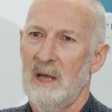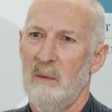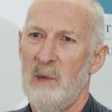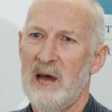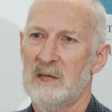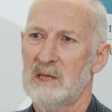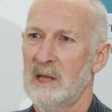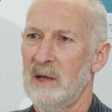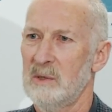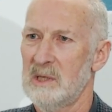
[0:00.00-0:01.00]
about as
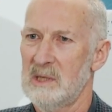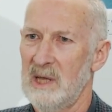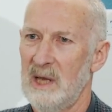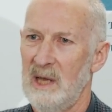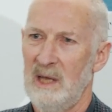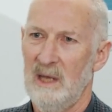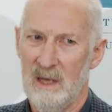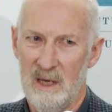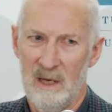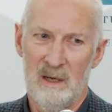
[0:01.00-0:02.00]
close as any
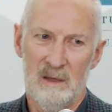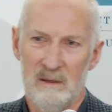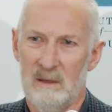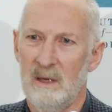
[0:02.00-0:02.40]
uh,